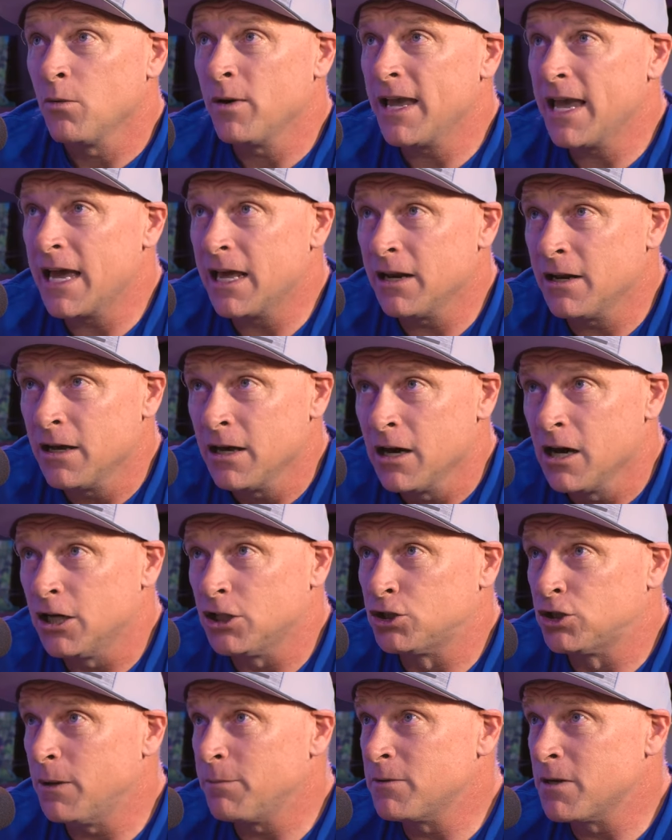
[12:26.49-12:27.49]
We had
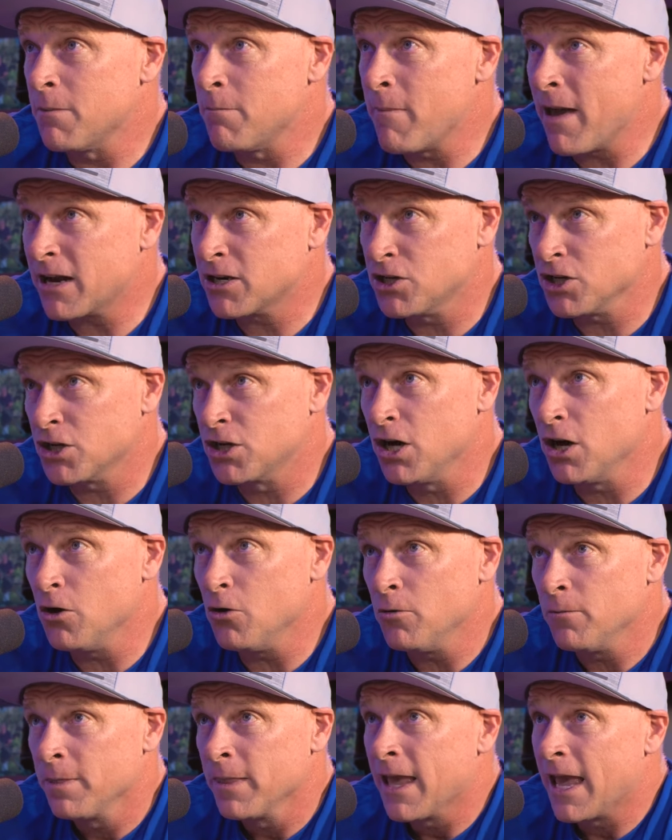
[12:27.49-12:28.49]
a trip to
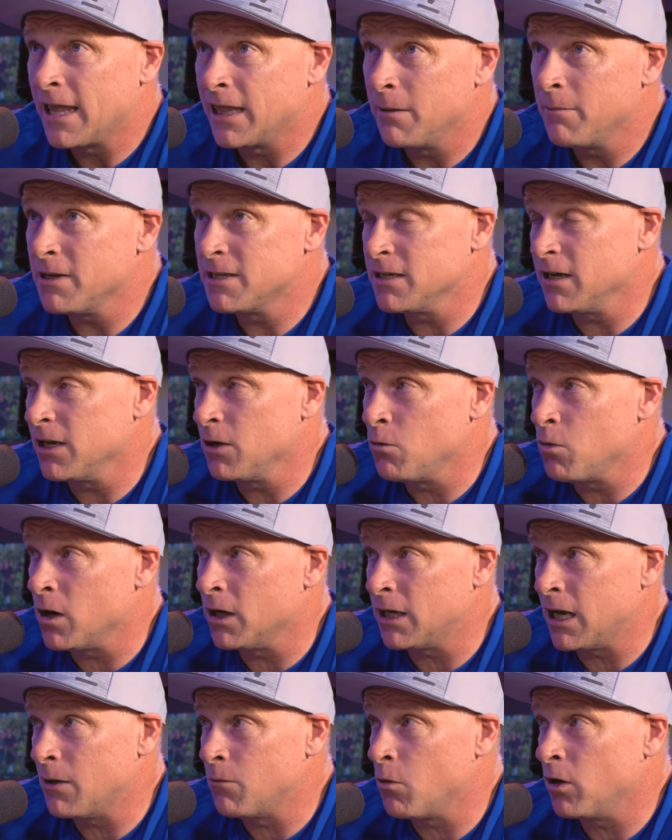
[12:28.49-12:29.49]
Mexico, and let me tell you
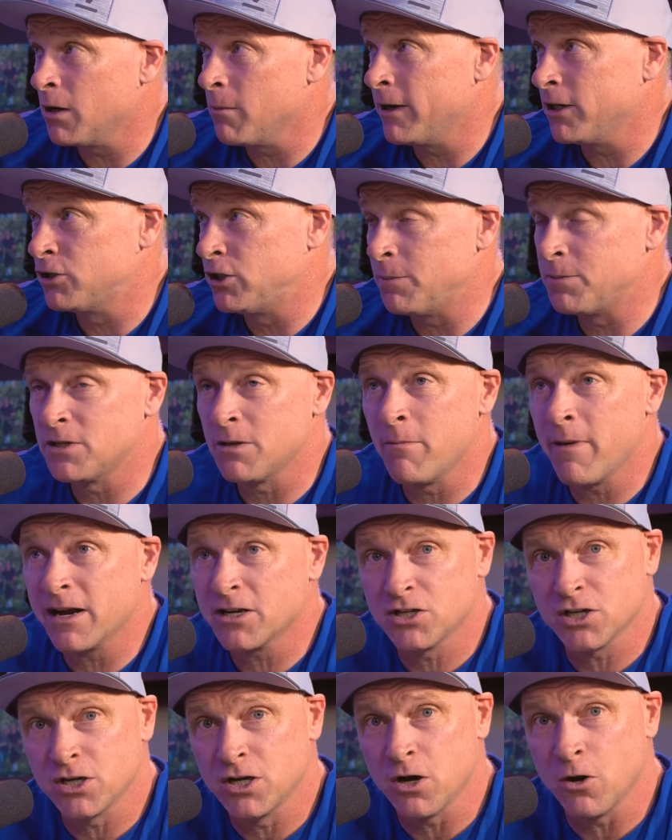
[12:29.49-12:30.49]
what: on one of my trips to
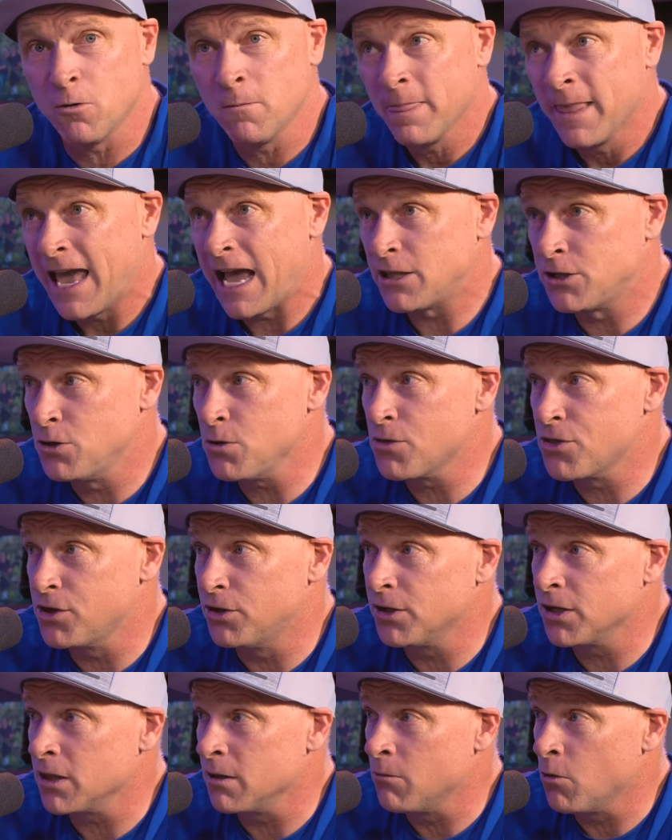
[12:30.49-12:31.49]
Mexico at two
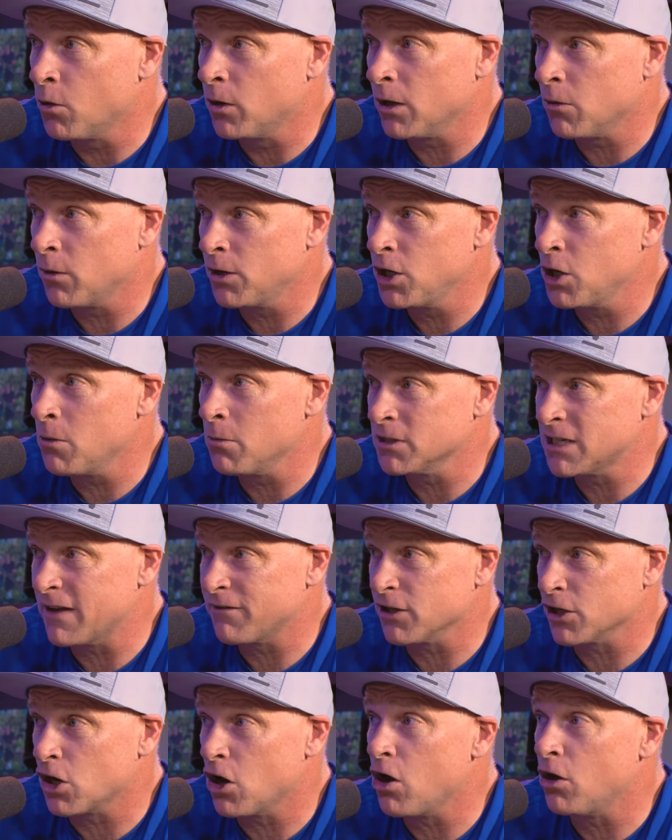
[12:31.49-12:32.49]
thirty in the morning, when you almost
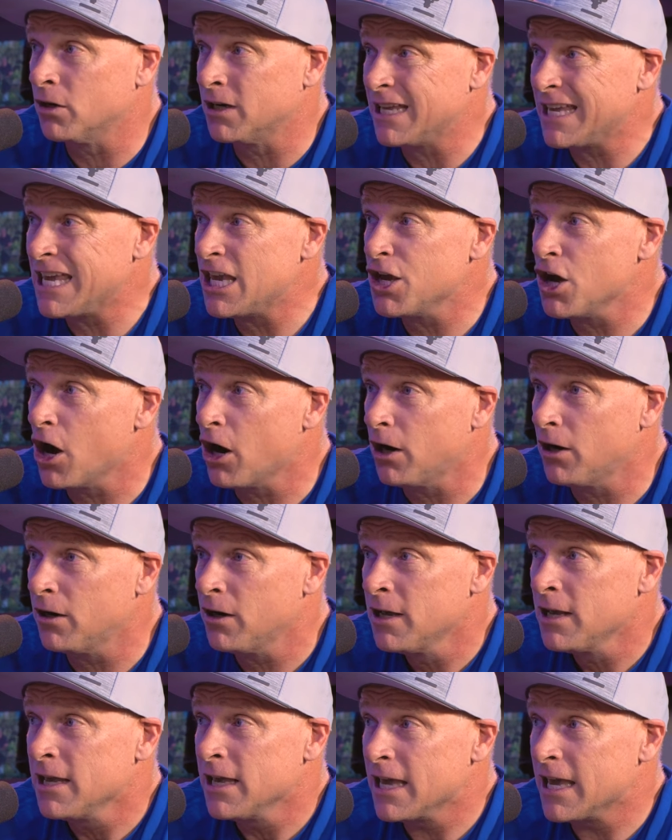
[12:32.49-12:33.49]
have to call an
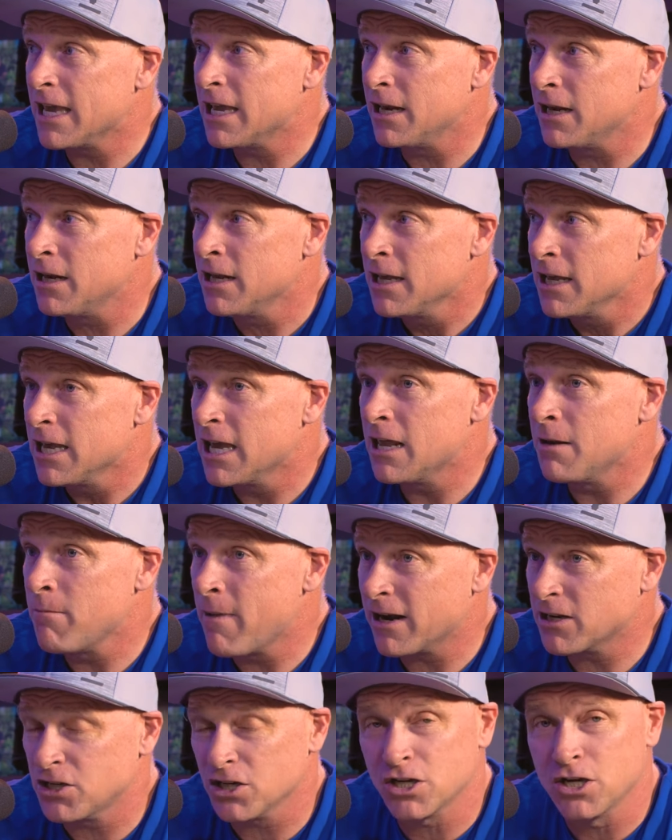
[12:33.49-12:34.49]
ER in
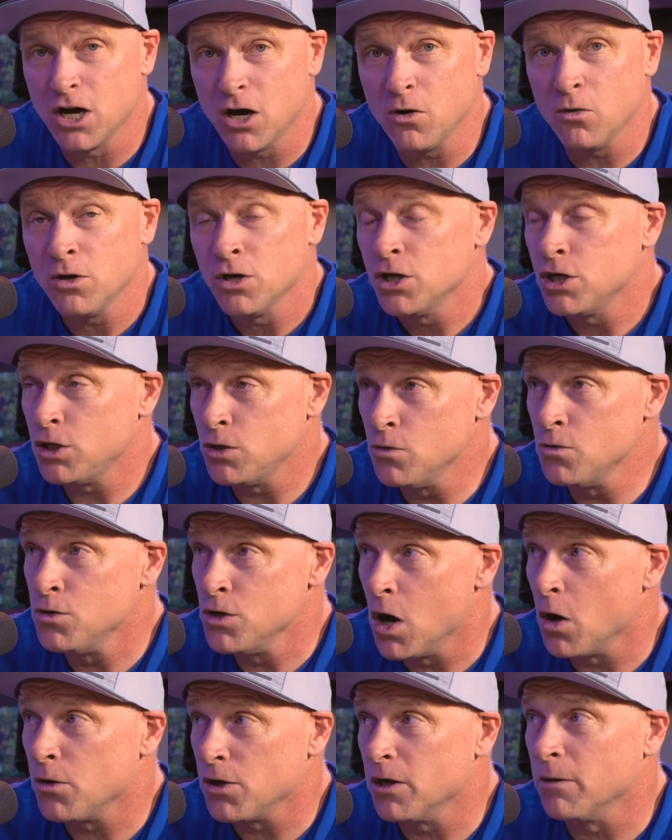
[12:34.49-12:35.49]
in Mexico, you
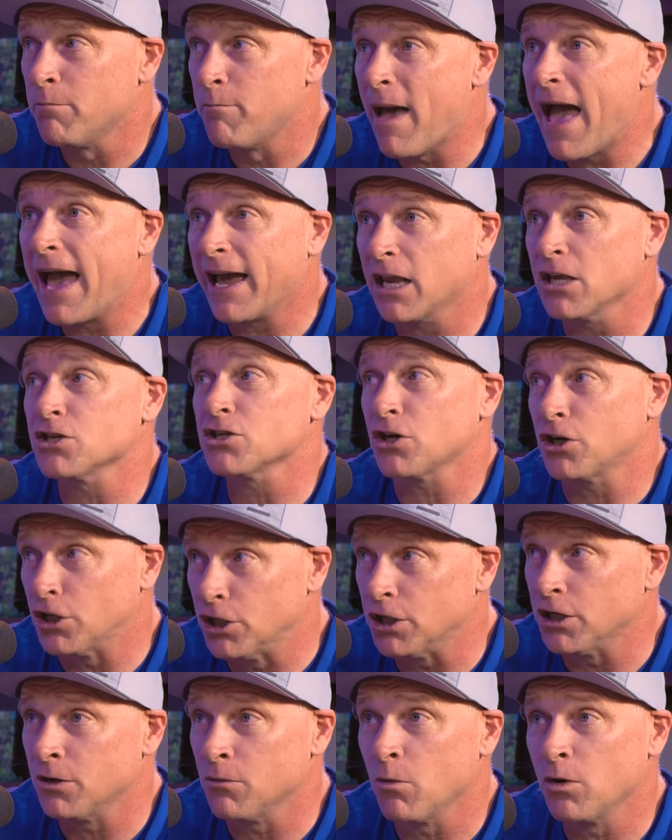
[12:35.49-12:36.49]
know your back is
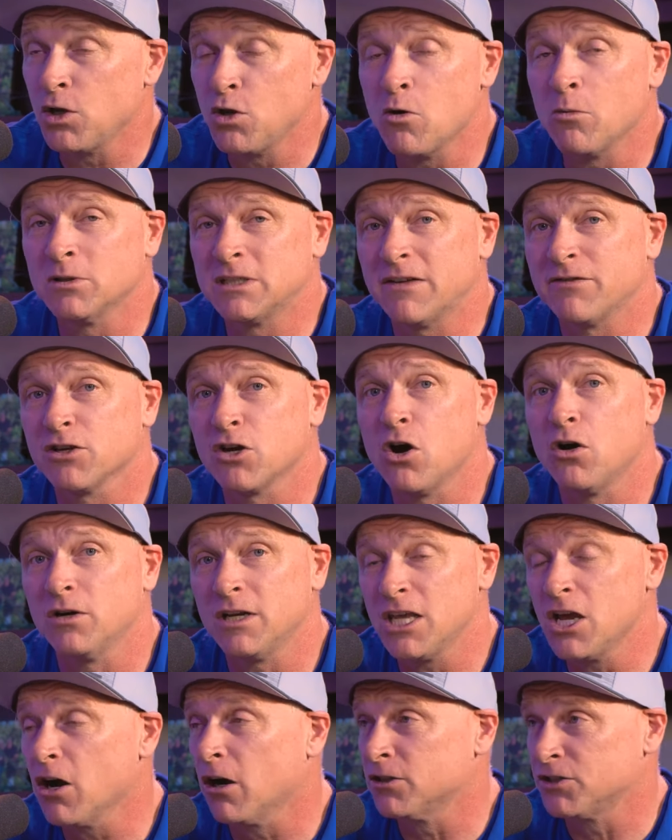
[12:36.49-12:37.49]
hurting. When you almost have to call
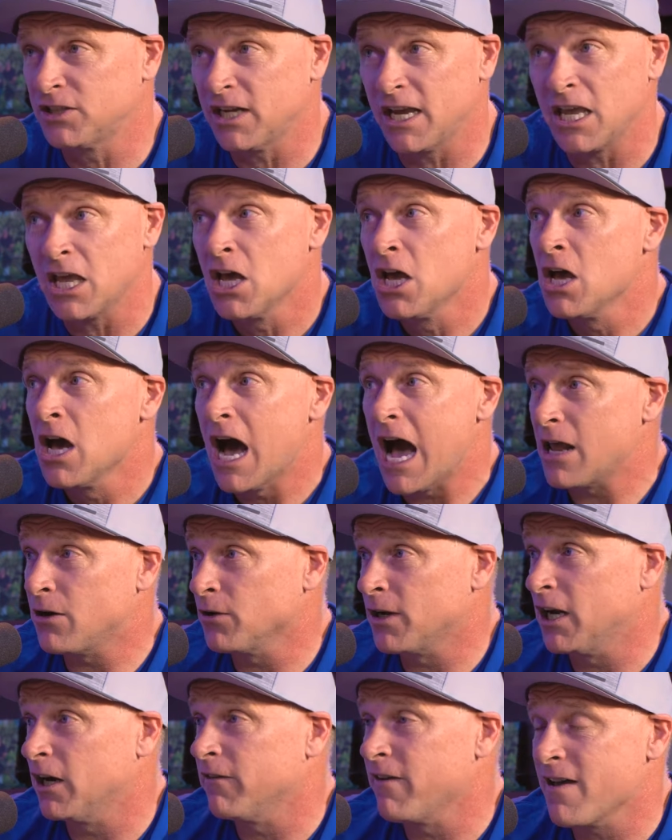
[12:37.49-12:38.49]
an ER and say, "I
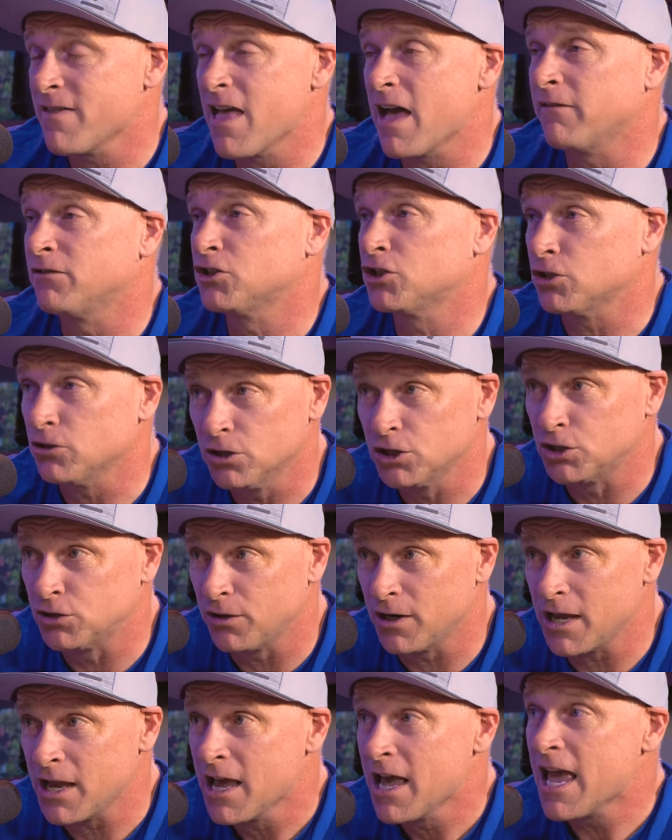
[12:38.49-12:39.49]
don't care if I had to have
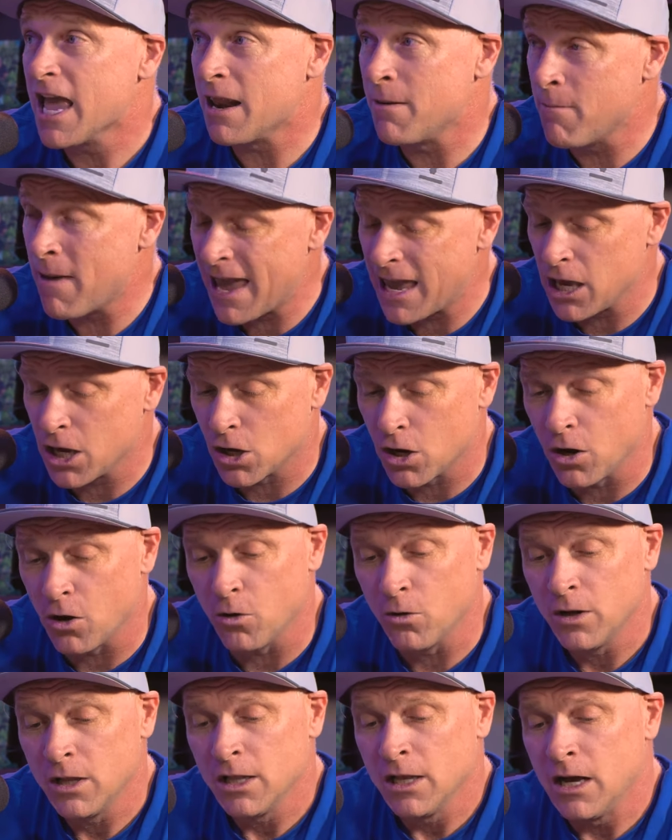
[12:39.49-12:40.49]
surgery in
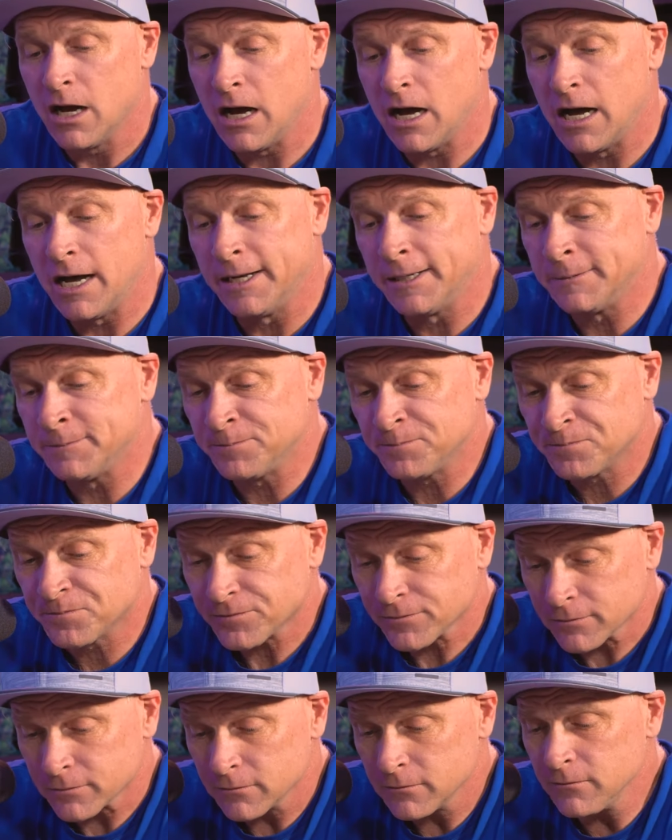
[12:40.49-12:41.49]
Mexico," um,
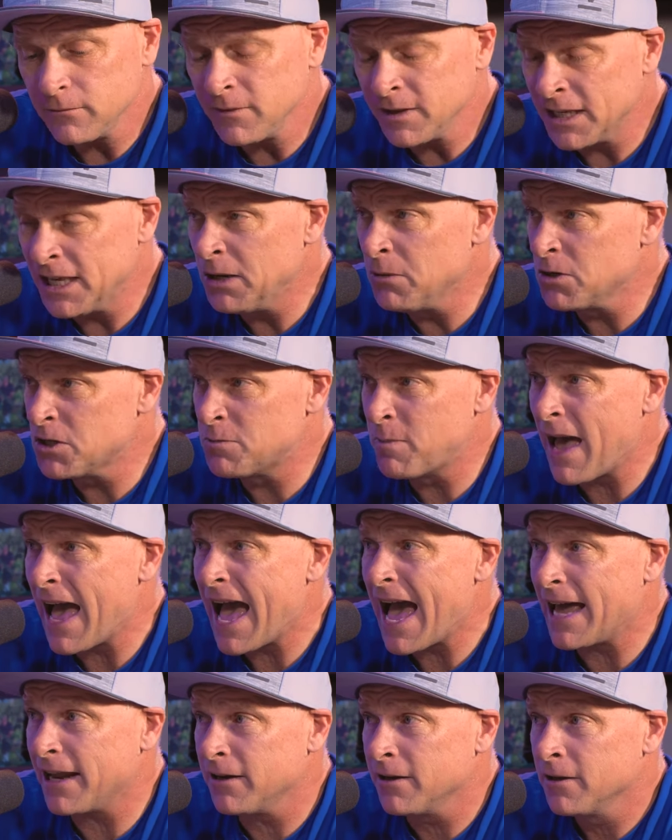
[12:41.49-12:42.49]
it was
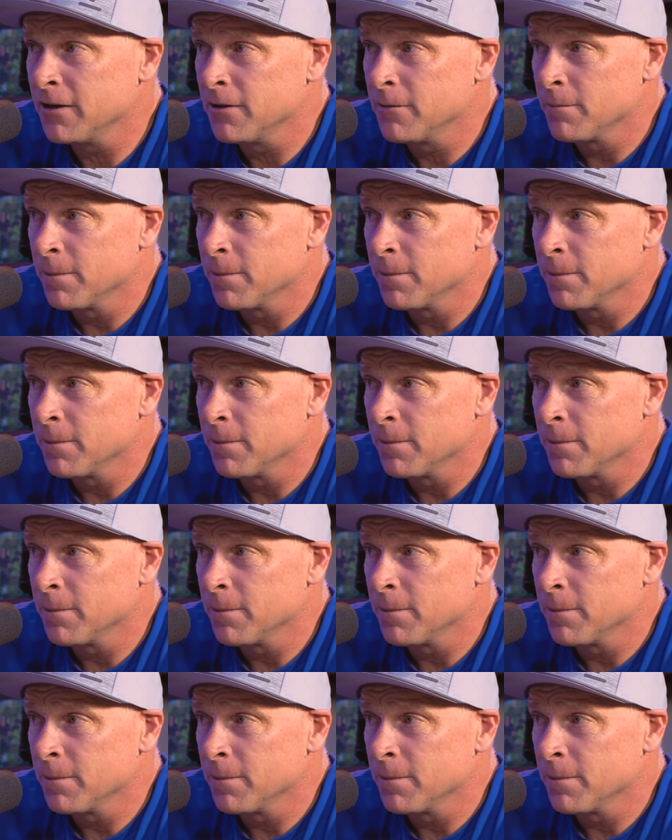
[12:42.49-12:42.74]
bad.